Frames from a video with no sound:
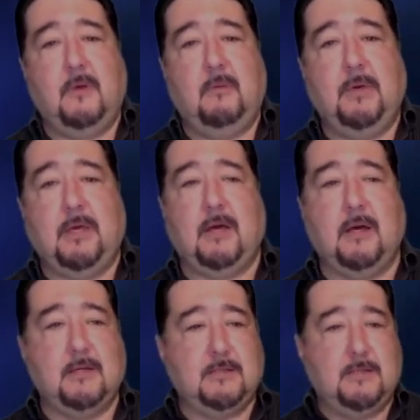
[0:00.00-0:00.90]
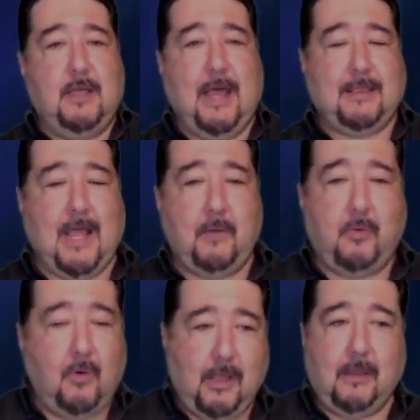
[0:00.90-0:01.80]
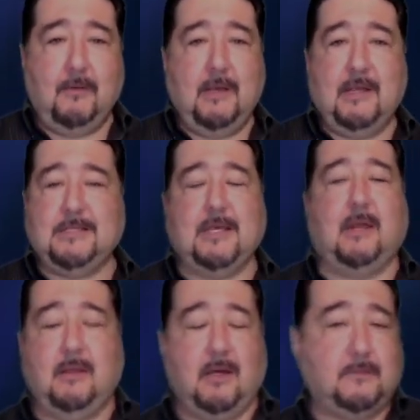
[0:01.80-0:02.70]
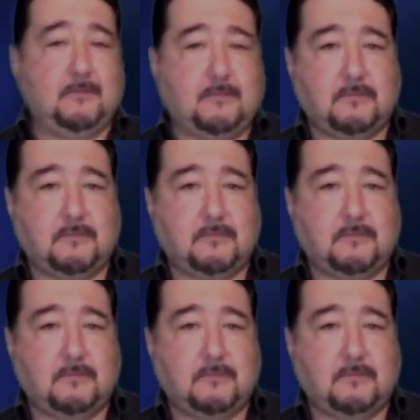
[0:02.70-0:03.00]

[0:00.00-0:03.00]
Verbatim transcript: Because at that point, it's said and done.